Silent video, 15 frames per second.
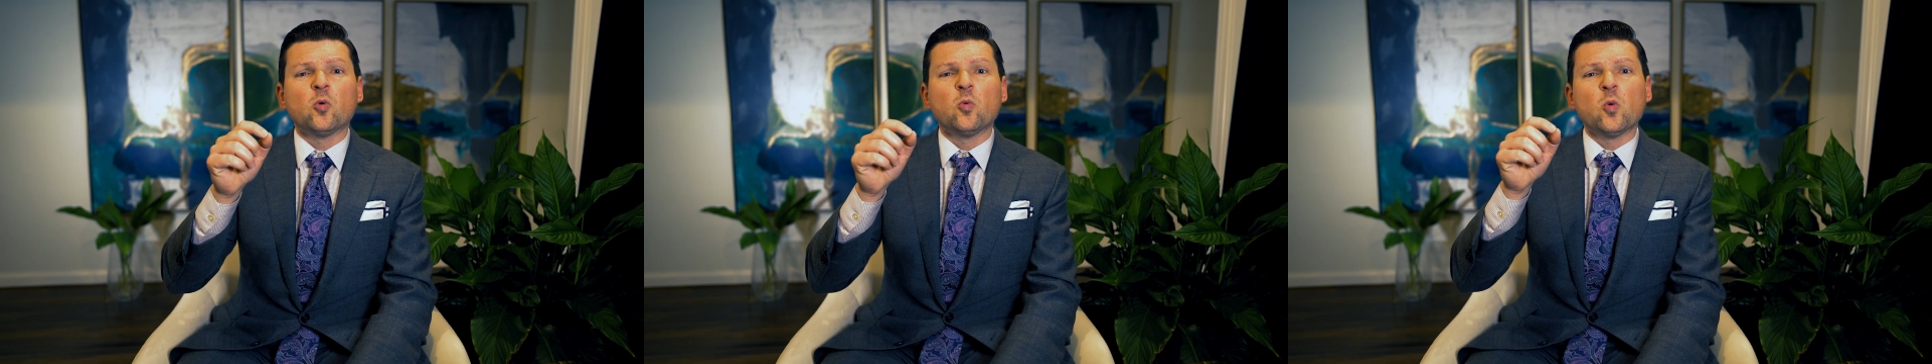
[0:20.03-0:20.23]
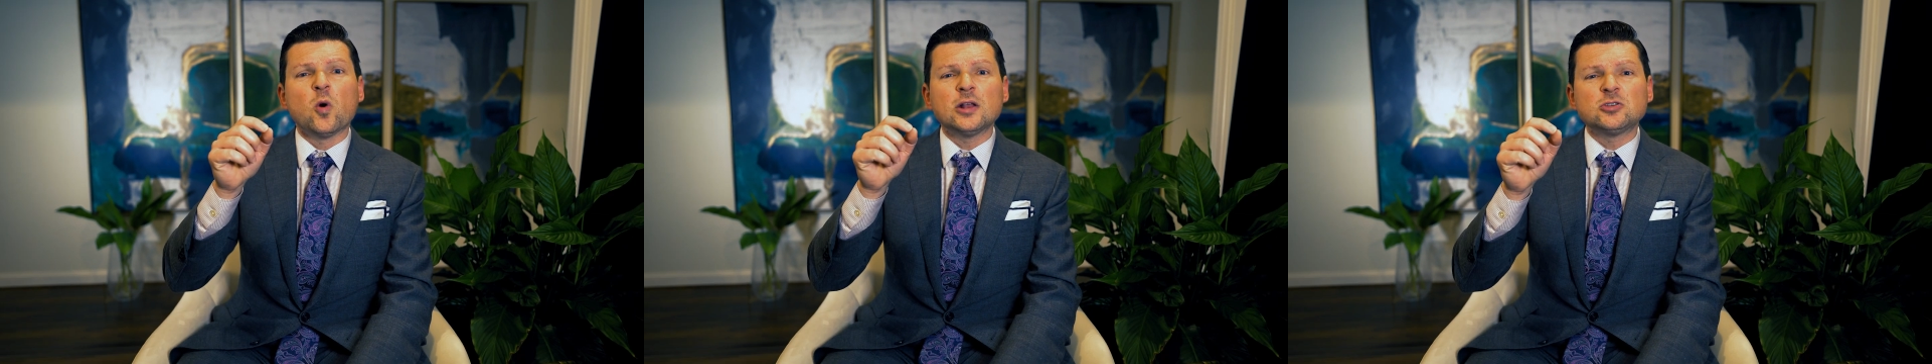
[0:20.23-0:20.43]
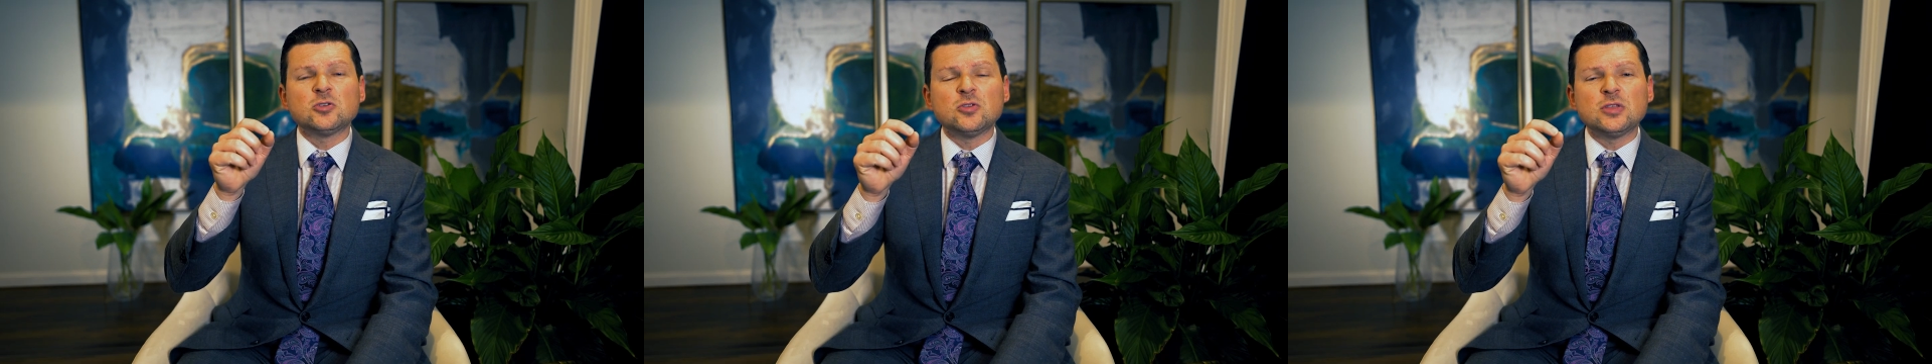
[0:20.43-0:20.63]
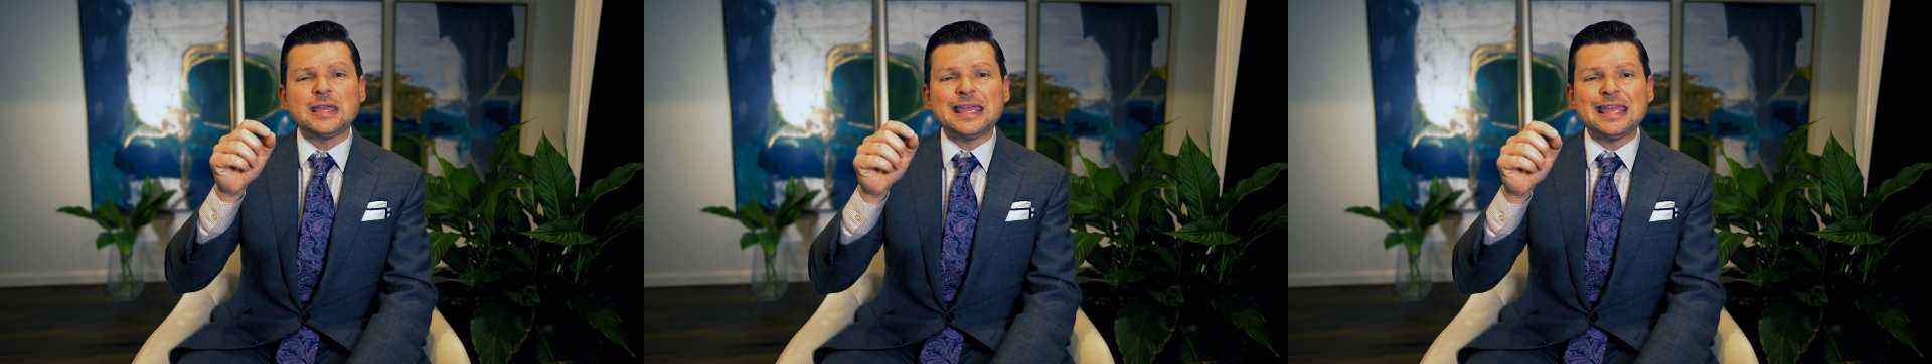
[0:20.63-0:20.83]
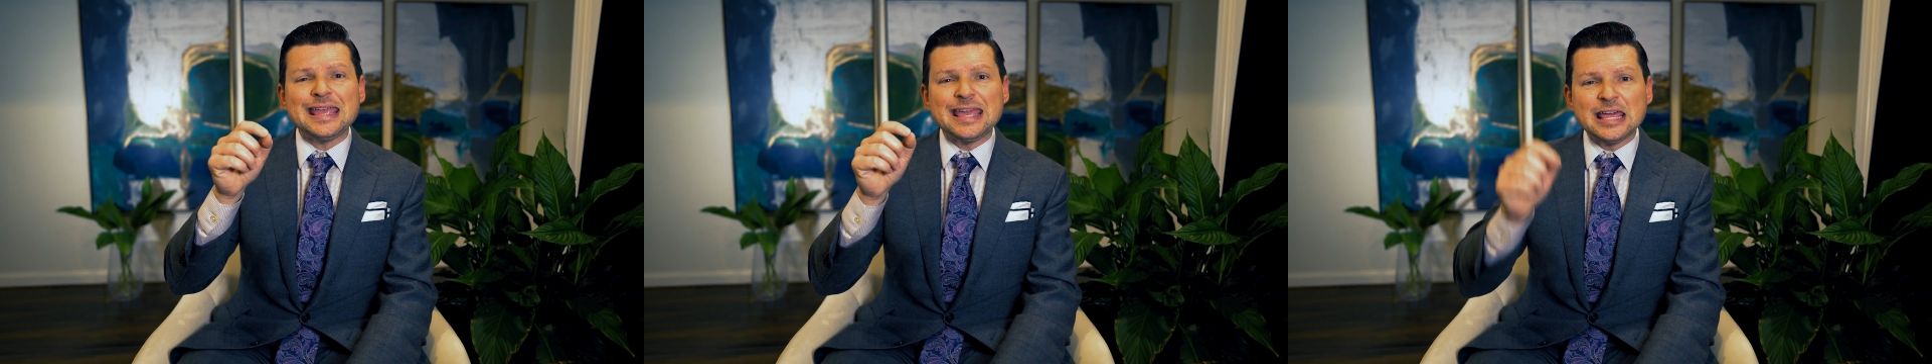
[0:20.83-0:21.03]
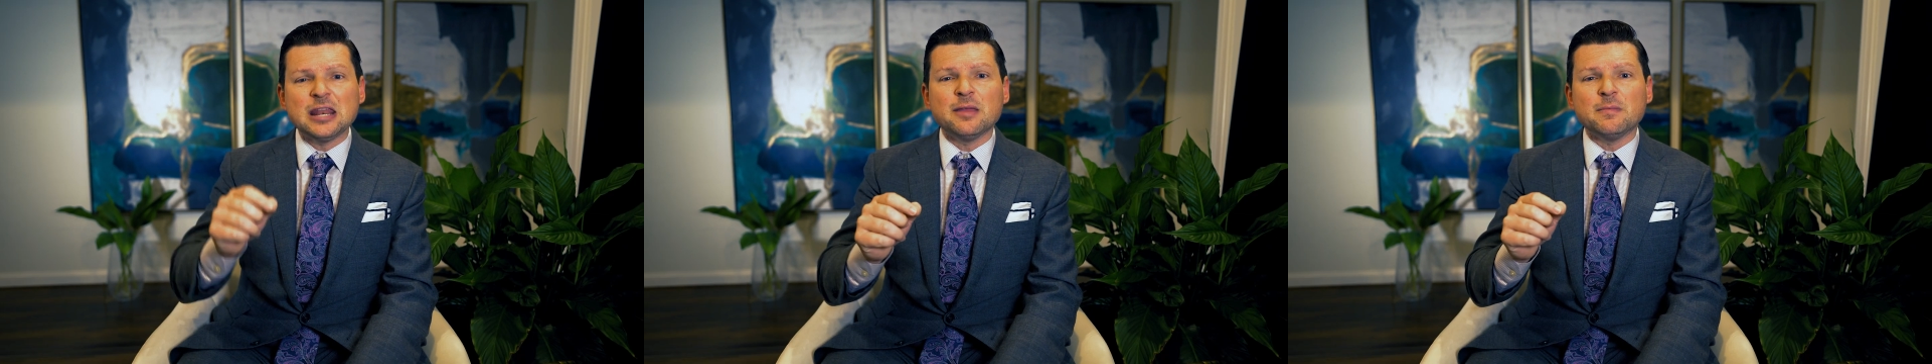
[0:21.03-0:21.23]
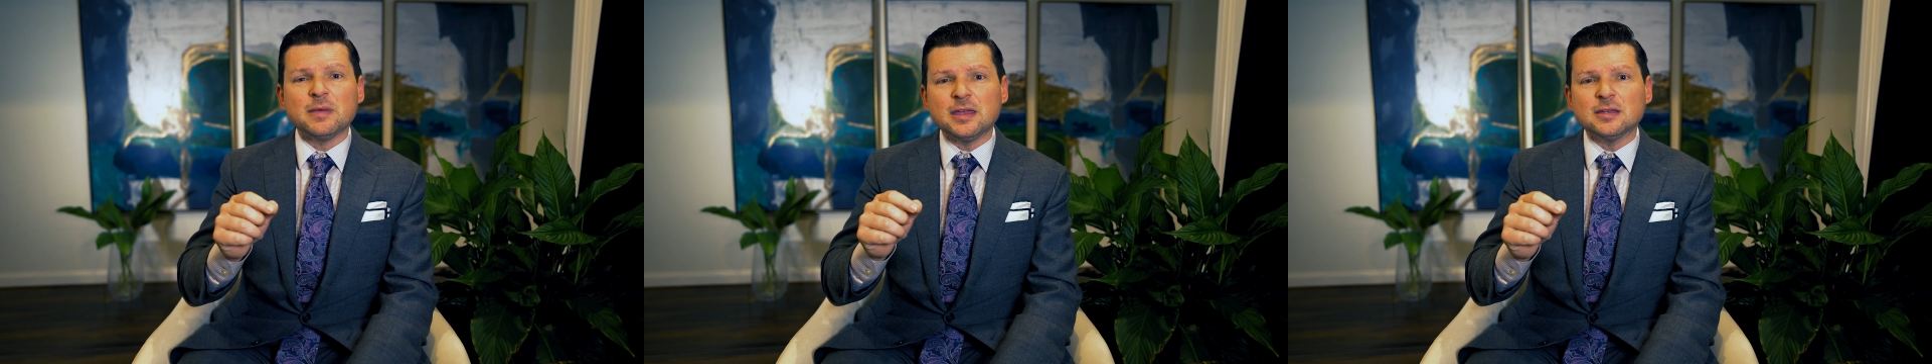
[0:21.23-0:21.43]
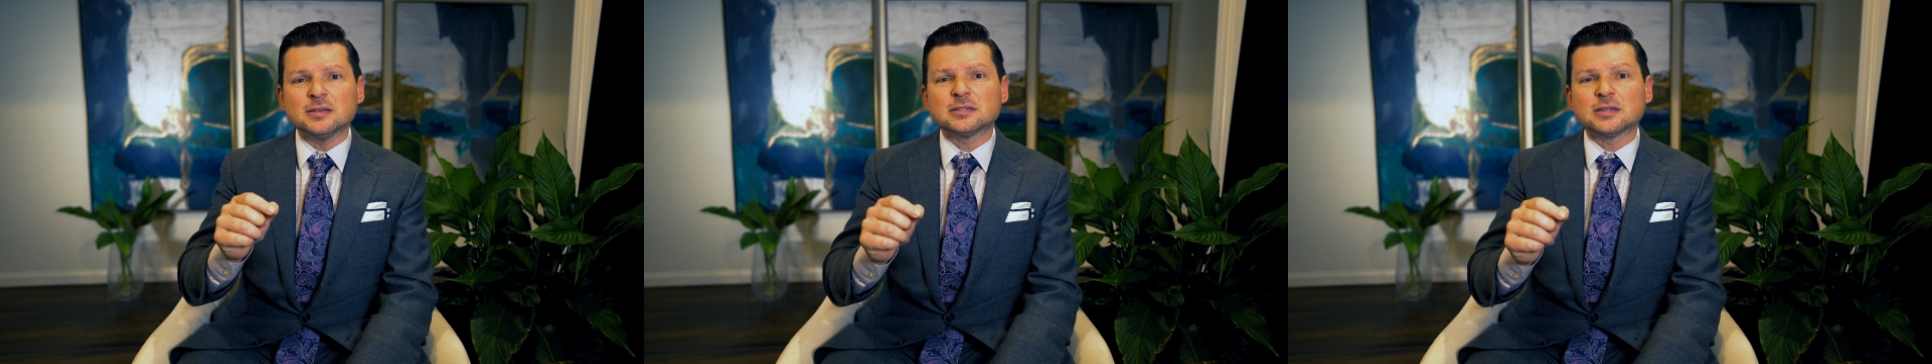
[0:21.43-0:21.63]
what do the
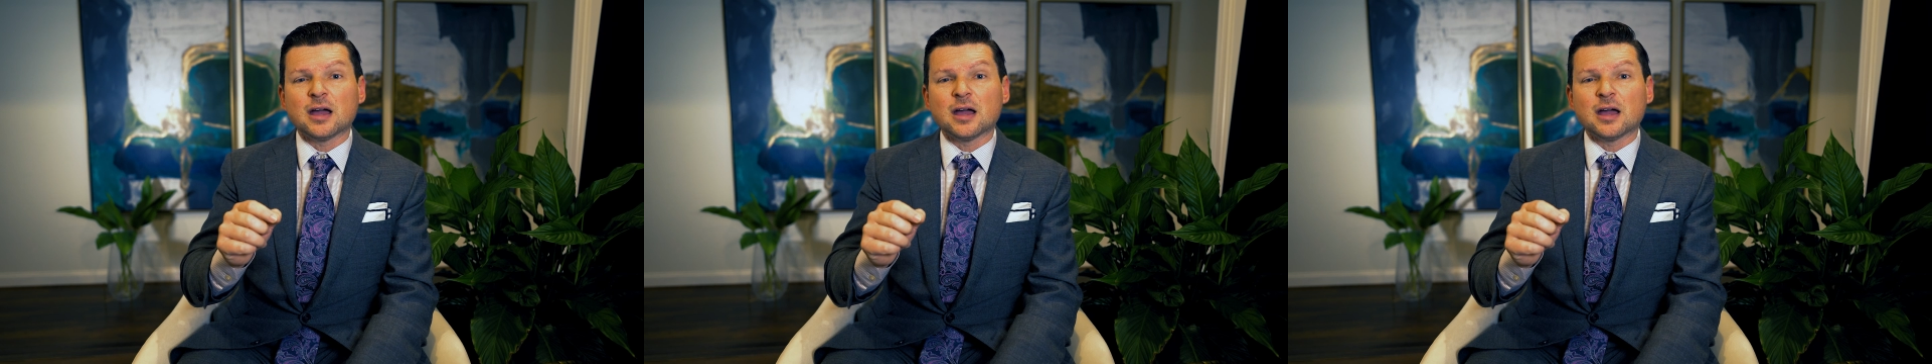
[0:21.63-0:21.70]
enemies